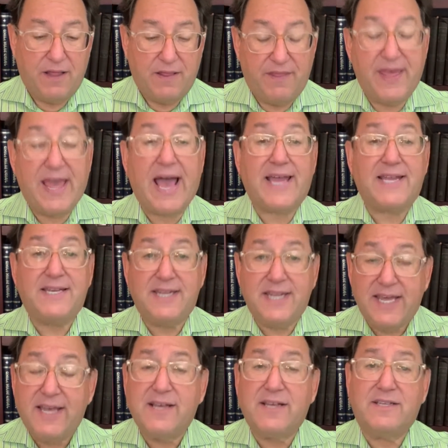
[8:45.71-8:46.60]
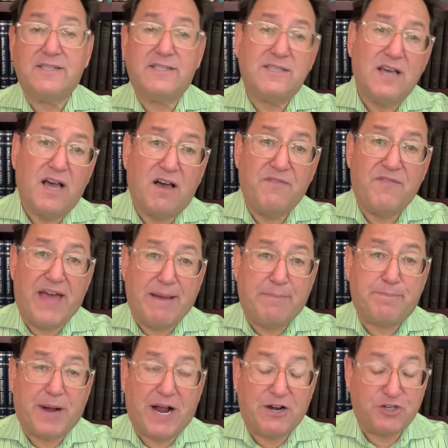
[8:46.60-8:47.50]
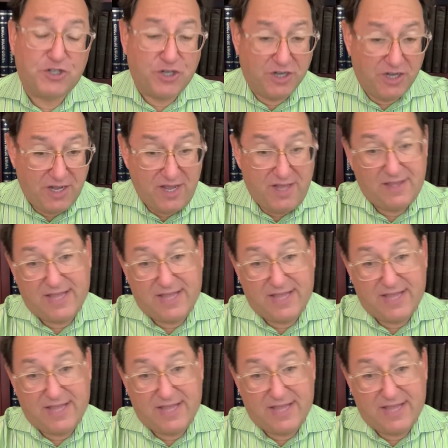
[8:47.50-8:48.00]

the ideas of that Parsha.